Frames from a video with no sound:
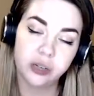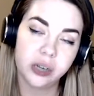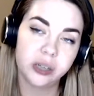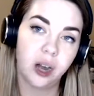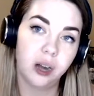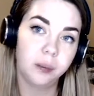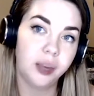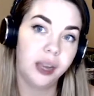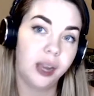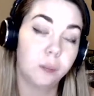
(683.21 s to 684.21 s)

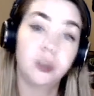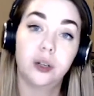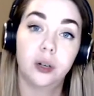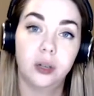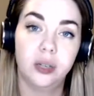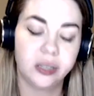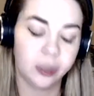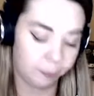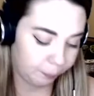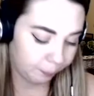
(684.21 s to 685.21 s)
autonomy and paternalism?